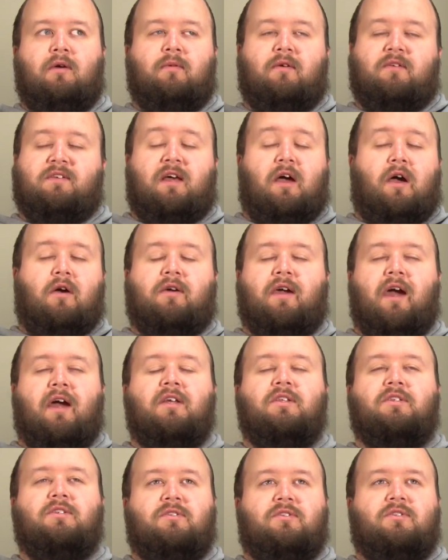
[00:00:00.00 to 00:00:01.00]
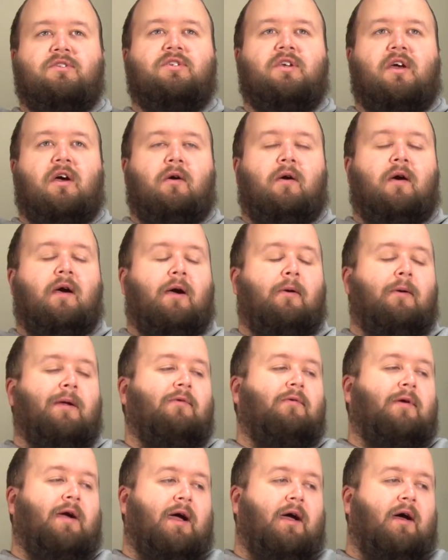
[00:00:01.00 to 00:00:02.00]
I was like, okay, so I
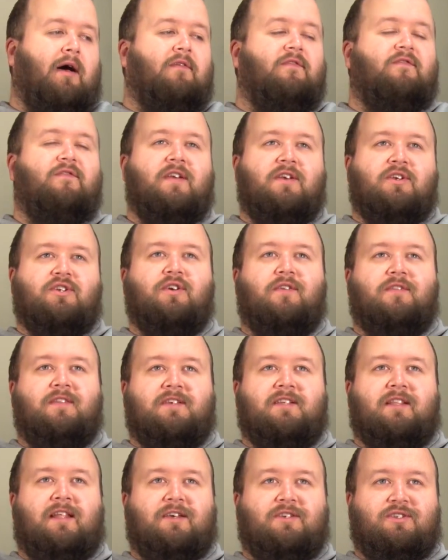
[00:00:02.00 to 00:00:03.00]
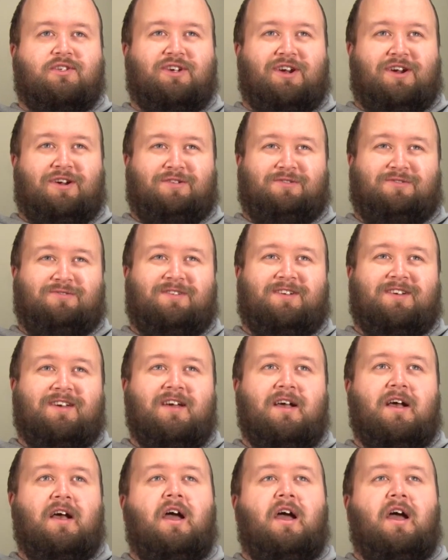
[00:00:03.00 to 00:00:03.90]
went, right, I'll finish on this last joke.